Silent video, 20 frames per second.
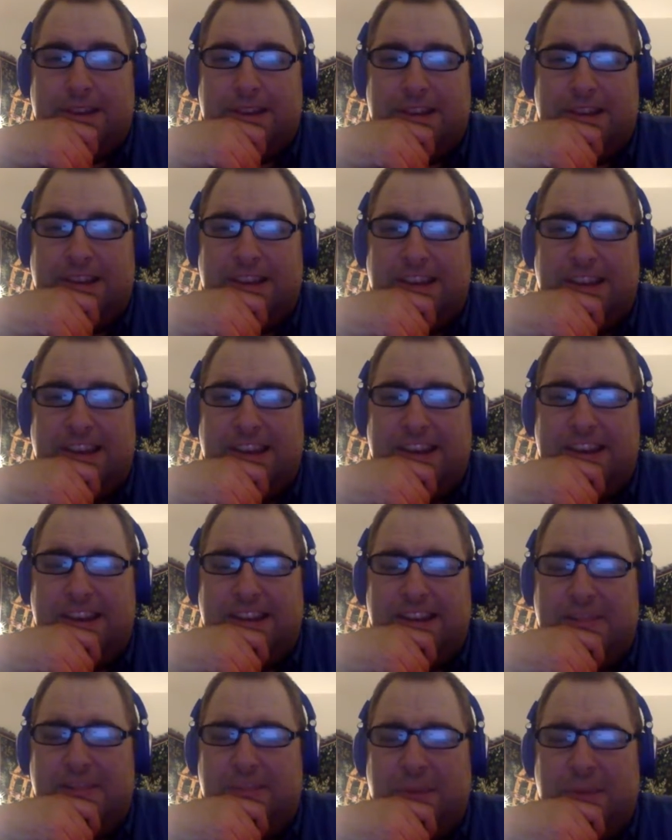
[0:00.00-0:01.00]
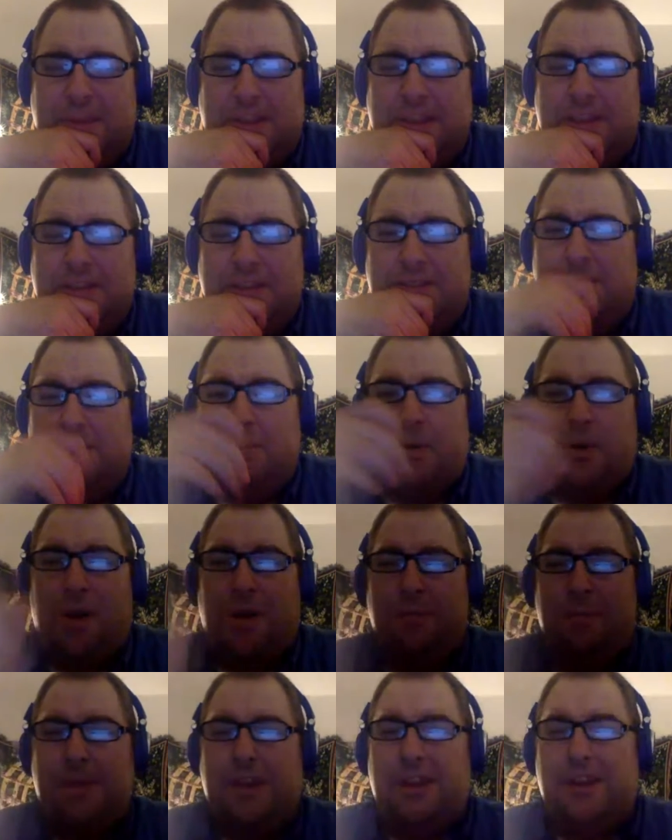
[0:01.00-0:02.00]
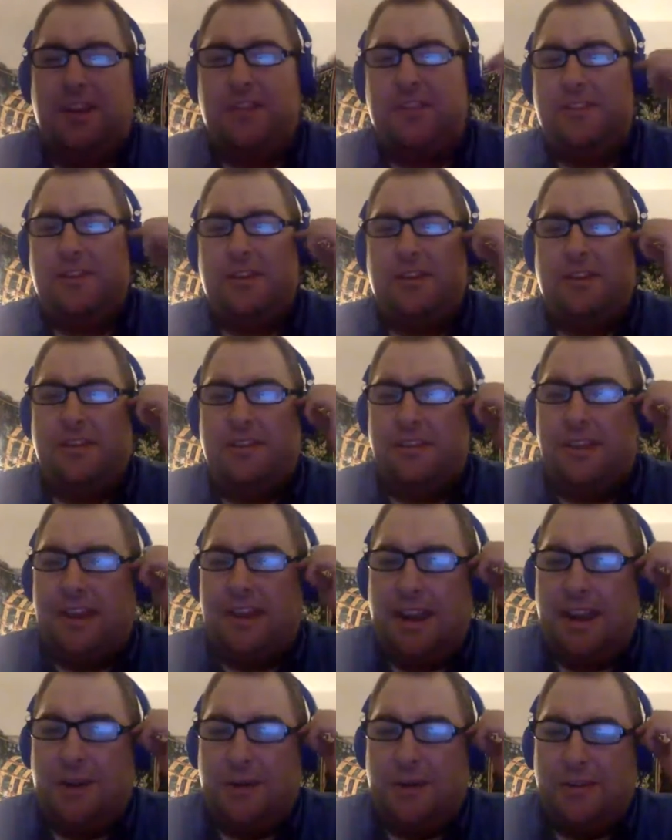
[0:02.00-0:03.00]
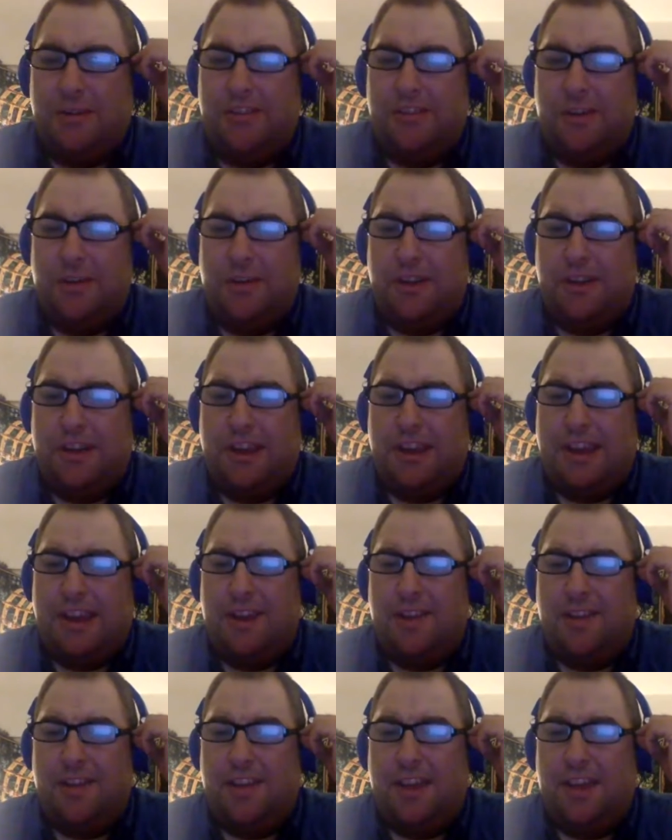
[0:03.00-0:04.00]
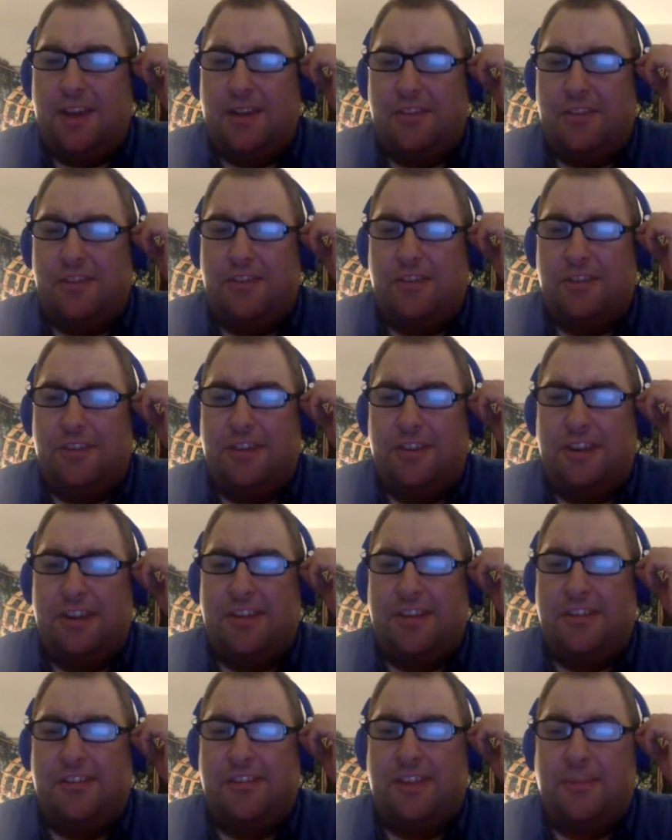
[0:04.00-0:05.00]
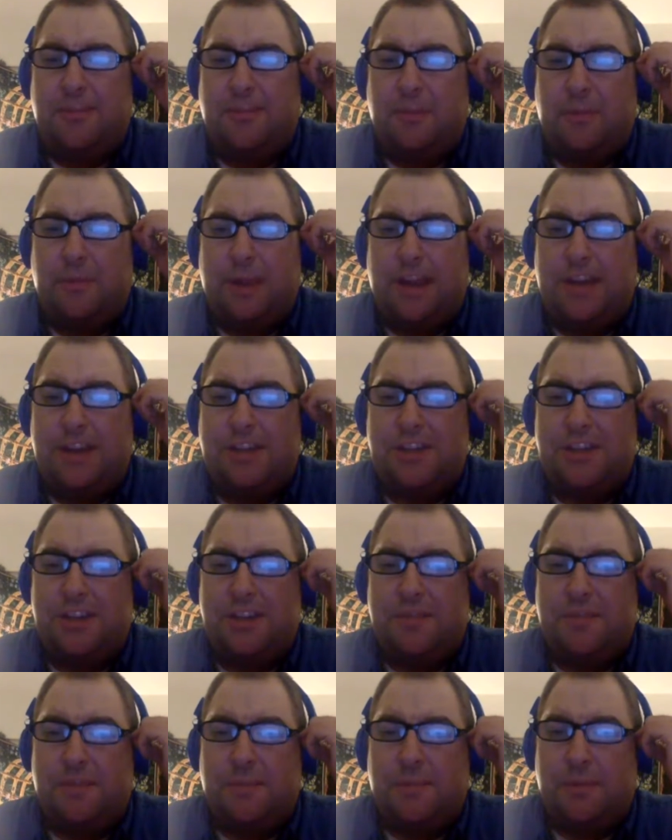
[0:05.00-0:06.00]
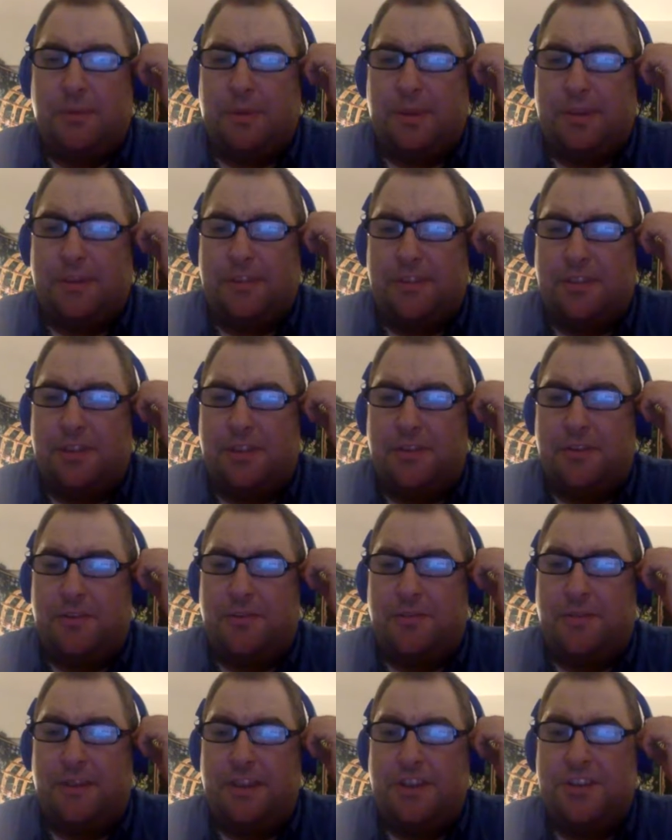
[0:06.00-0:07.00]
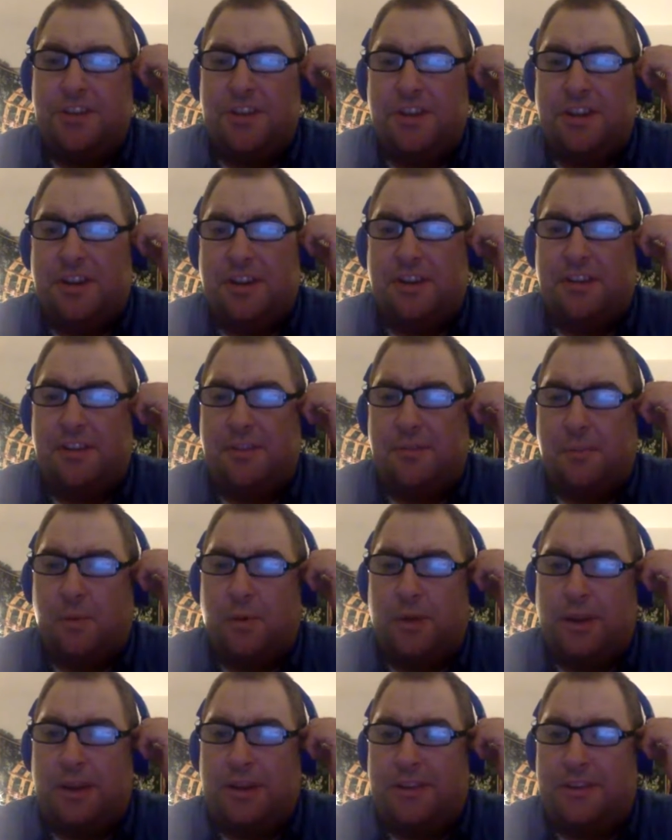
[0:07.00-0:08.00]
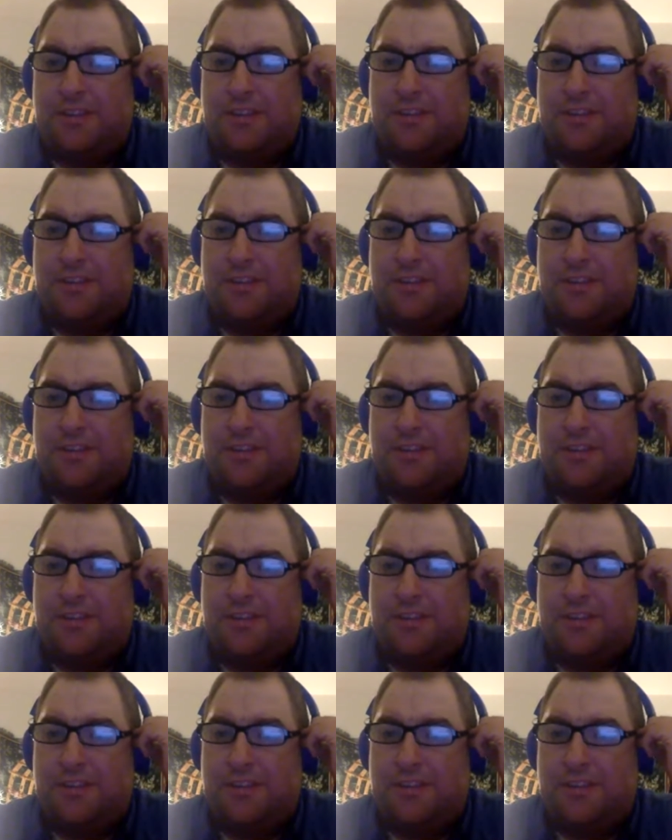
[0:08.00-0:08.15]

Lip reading: they need, but the problem is they're Arizona and LA are starting to get separation from the rest of the division at this point.